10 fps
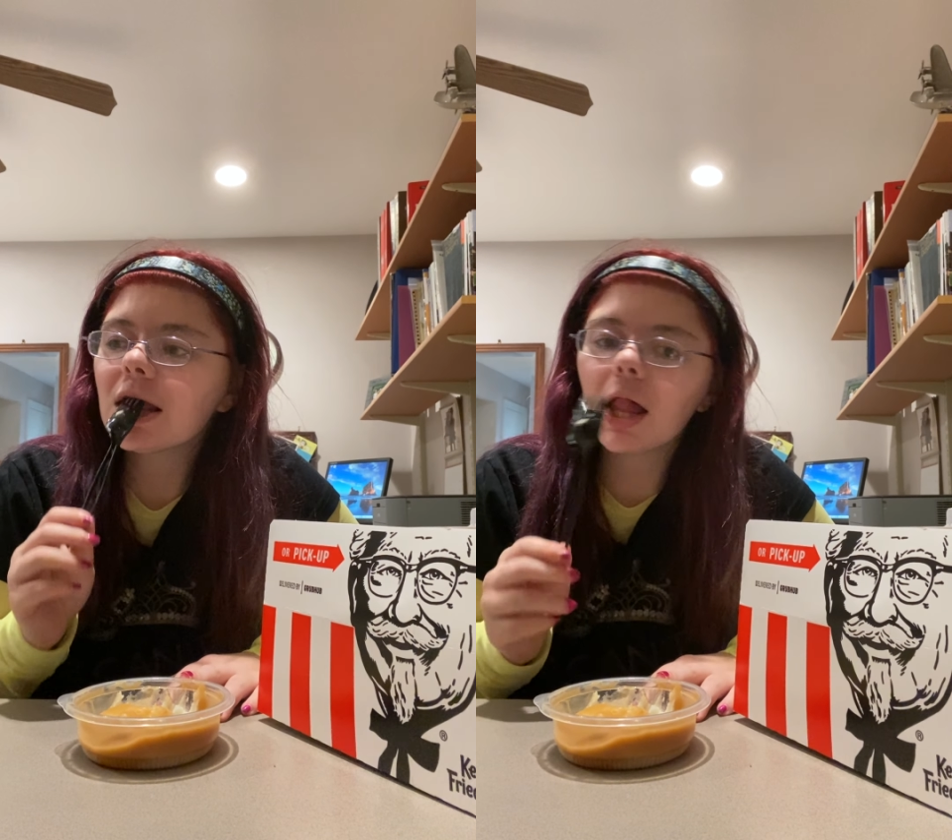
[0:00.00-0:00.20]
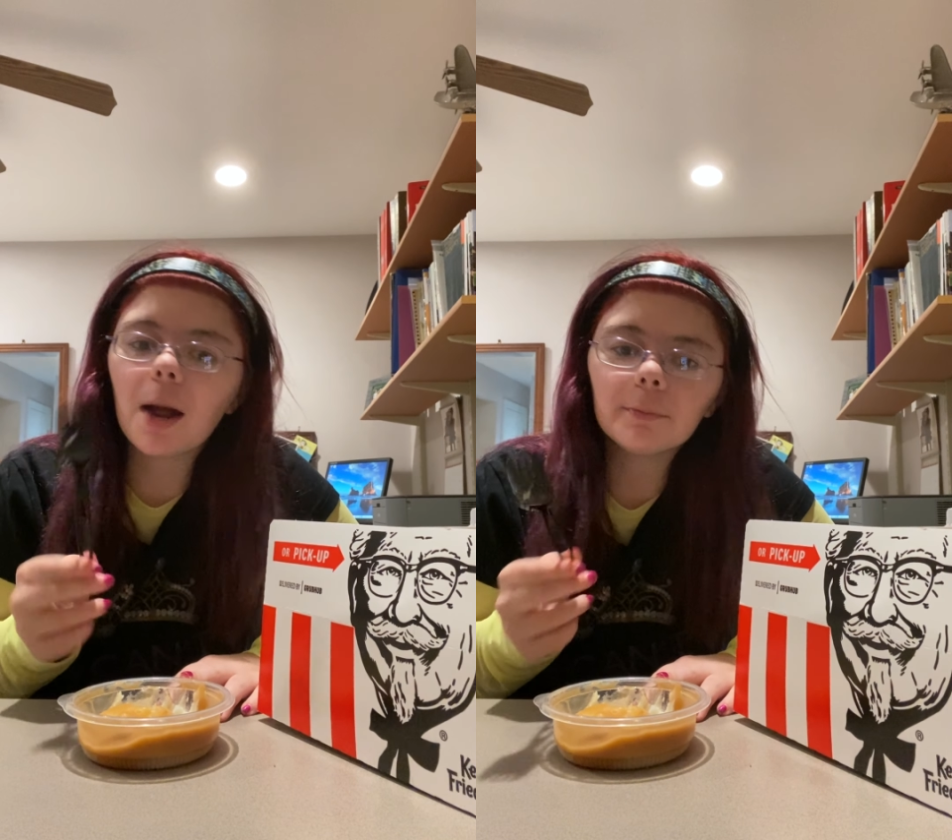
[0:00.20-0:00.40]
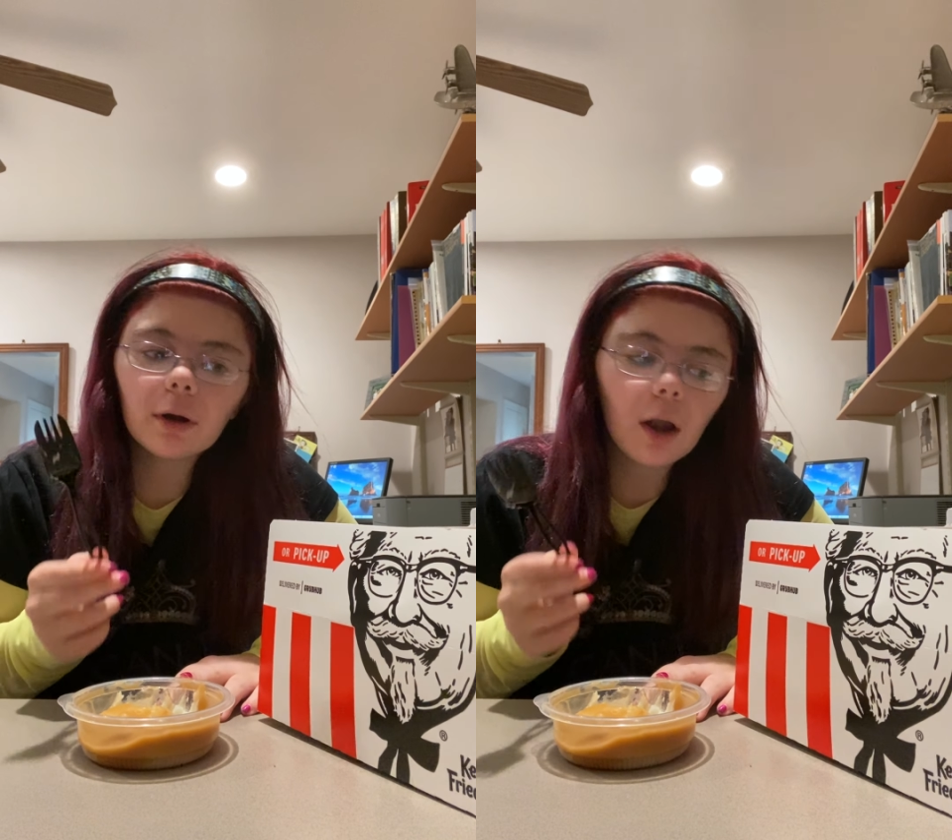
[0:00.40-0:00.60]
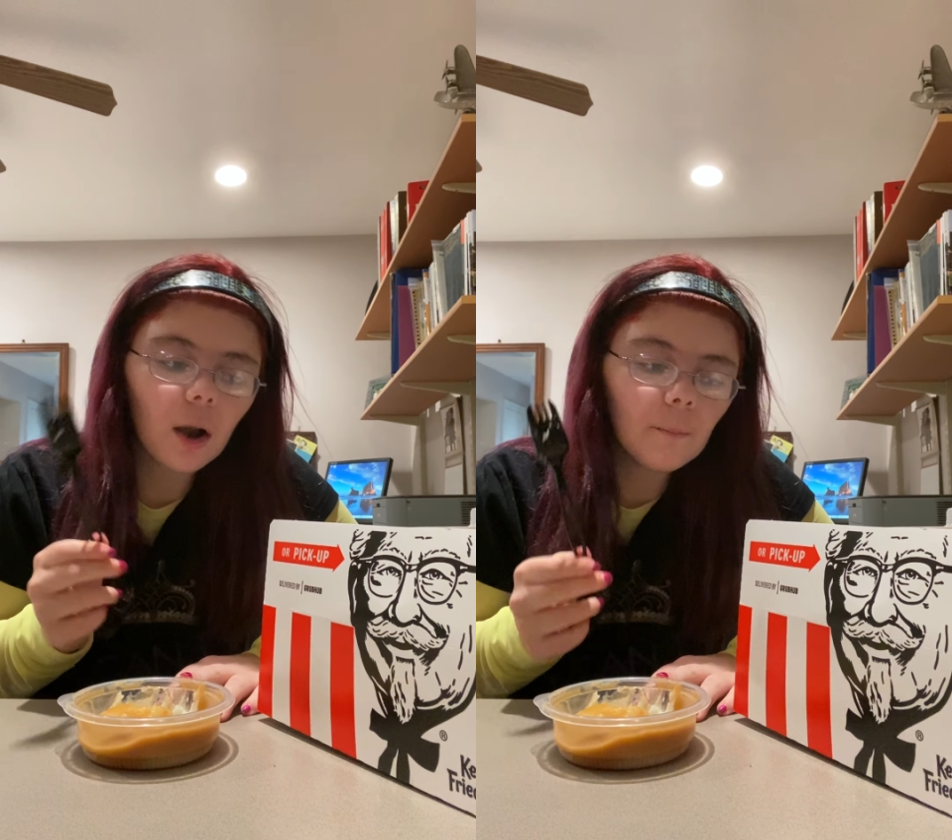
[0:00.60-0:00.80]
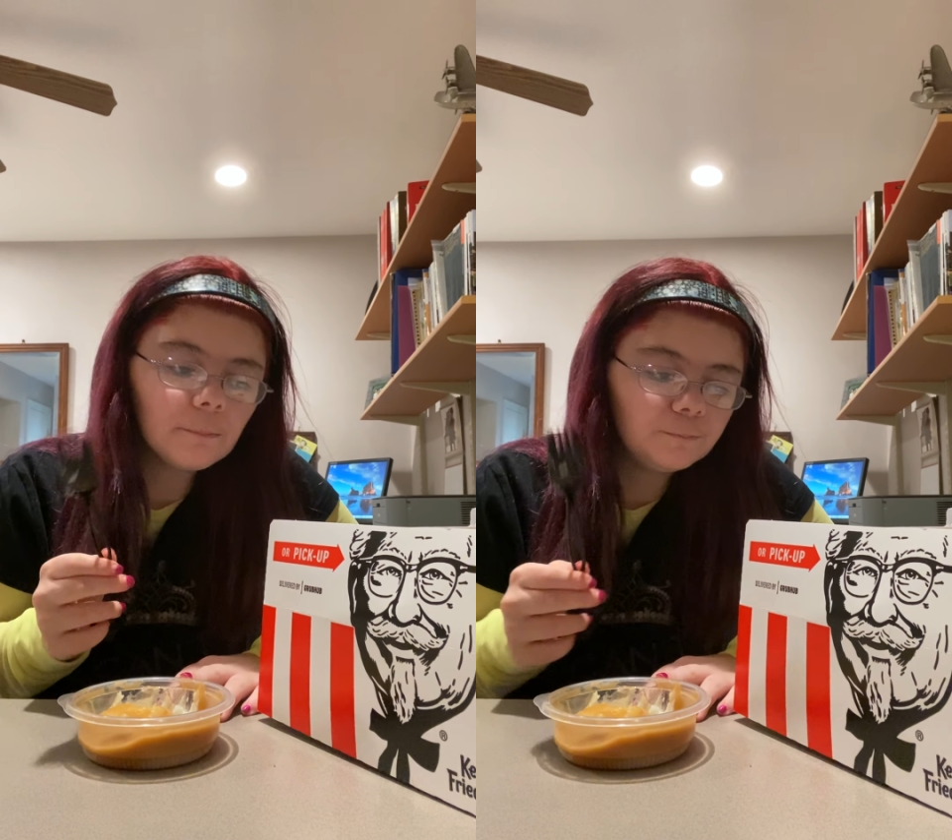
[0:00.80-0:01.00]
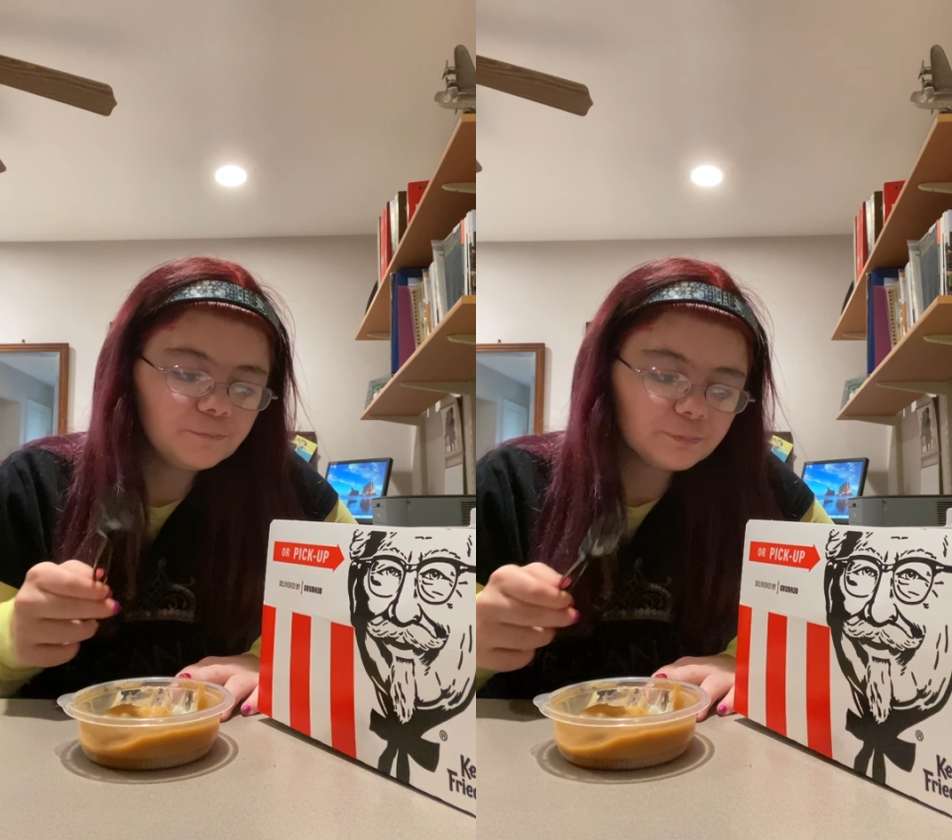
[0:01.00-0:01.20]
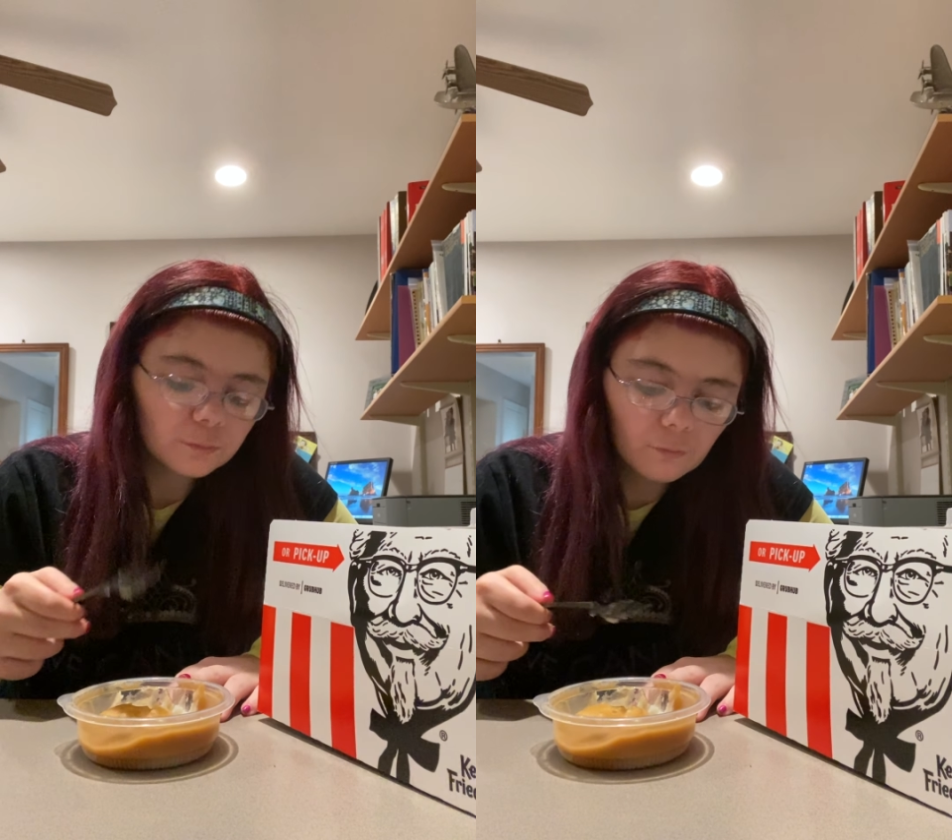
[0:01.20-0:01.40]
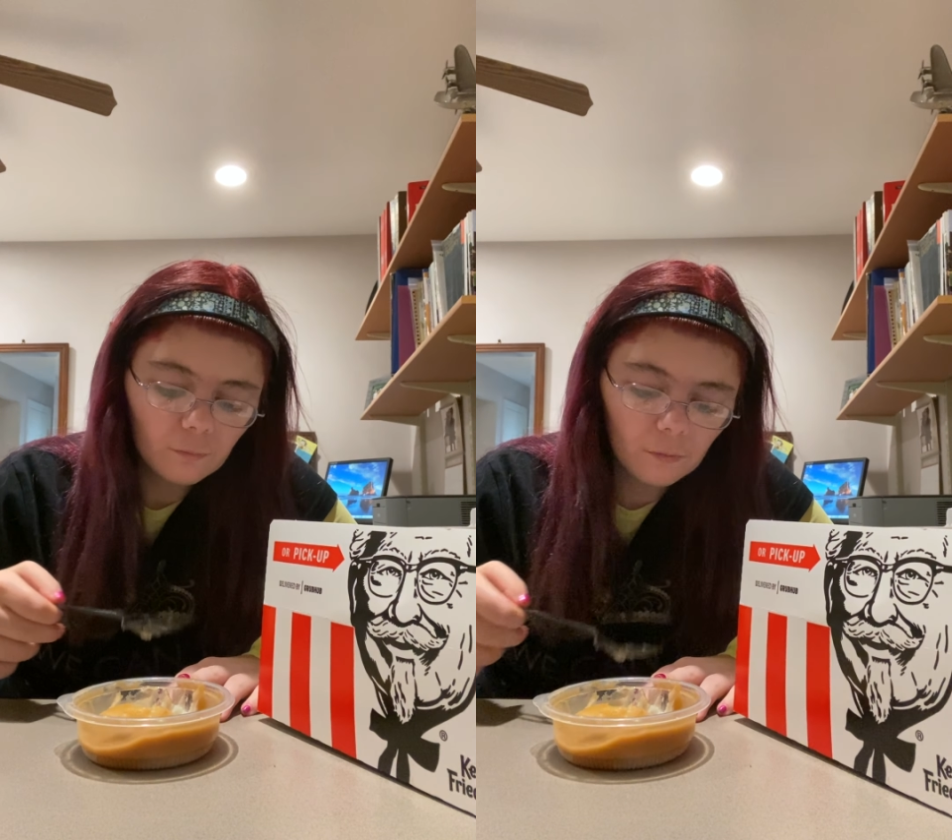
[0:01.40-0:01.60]
I'm gonna go.
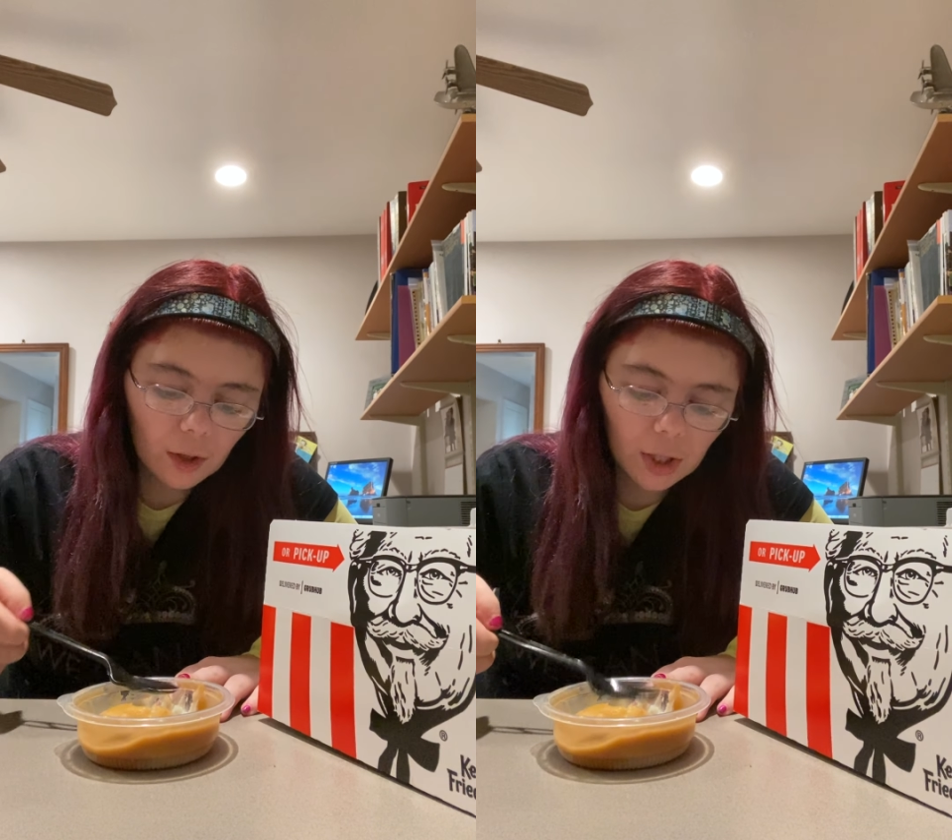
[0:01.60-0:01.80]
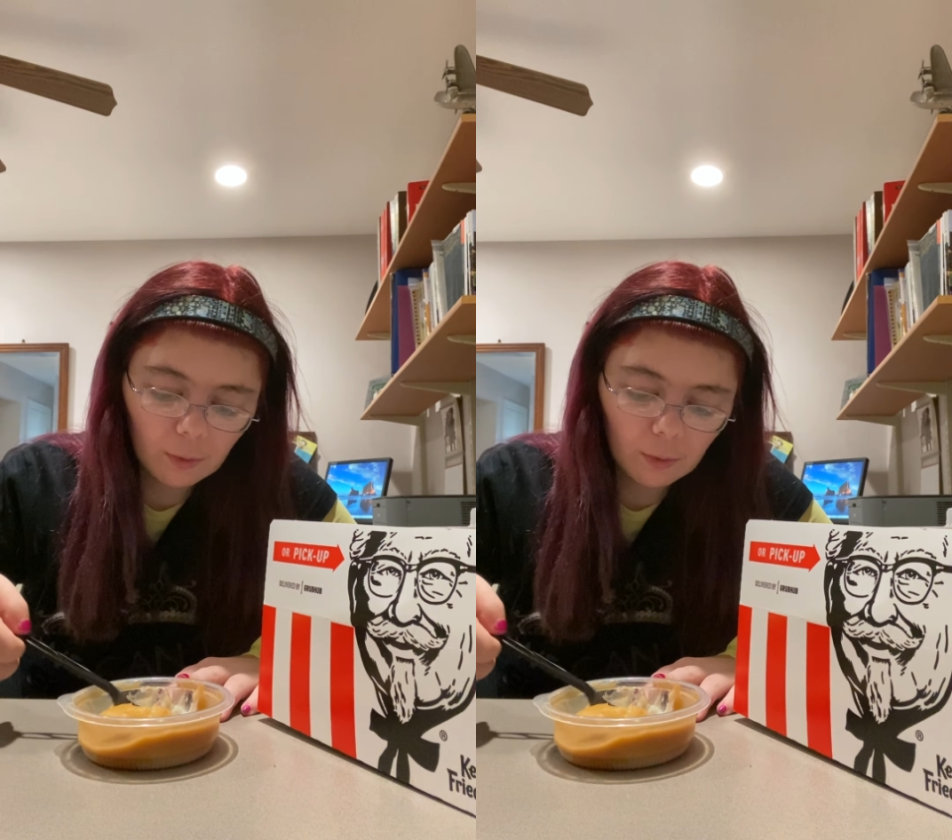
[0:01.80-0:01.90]
And